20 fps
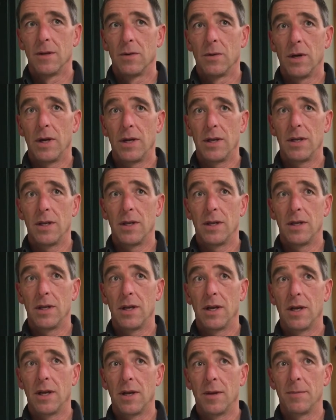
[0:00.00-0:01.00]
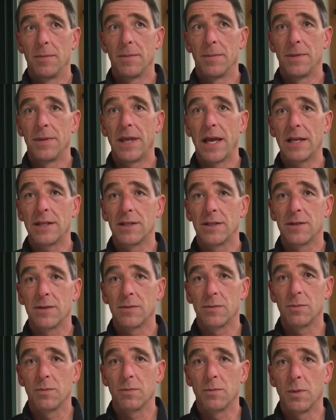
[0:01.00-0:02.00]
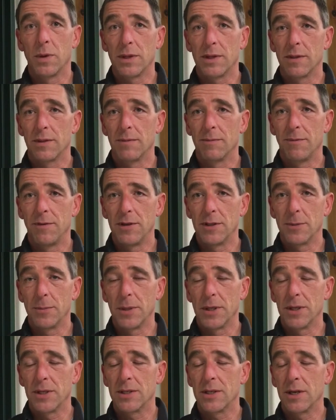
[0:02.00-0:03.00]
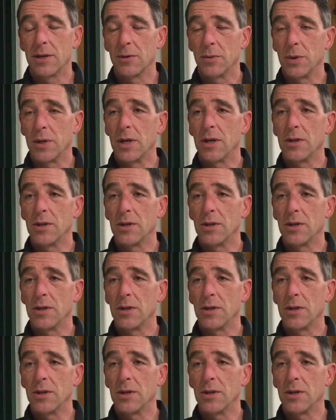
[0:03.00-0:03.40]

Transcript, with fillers: Well, um, that's what the feasibility study will